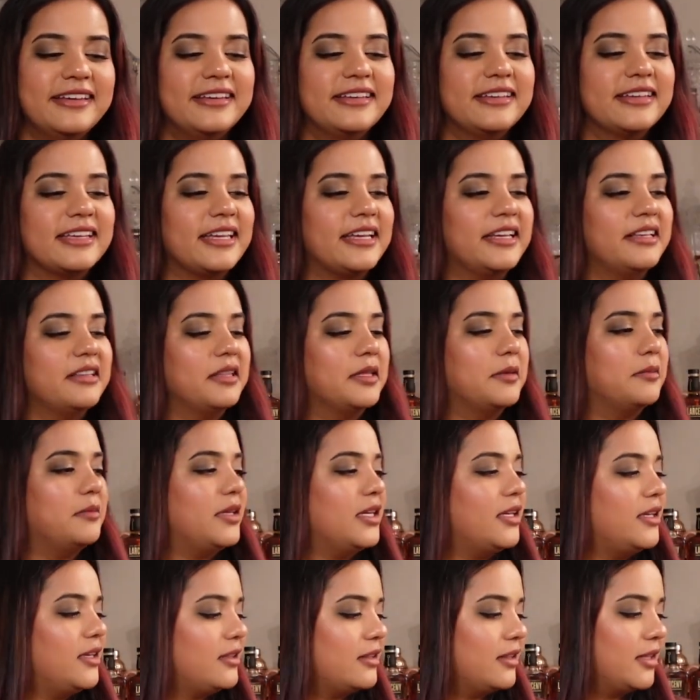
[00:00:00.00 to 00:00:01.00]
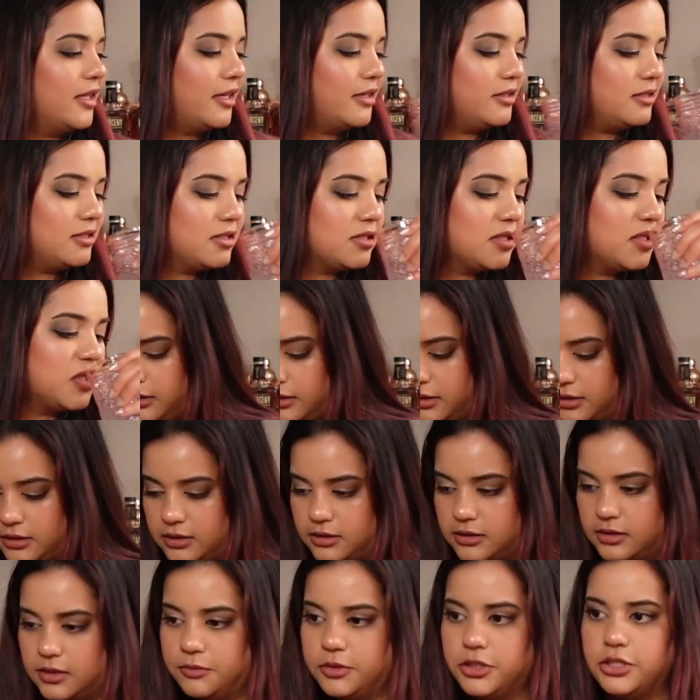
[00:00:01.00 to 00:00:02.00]
Okay, let me cleanse. This
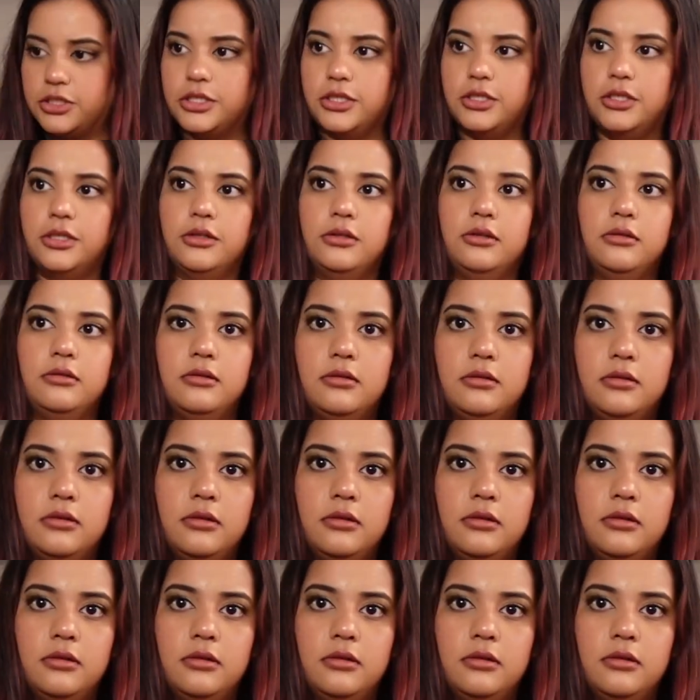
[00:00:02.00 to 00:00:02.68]
is number 2.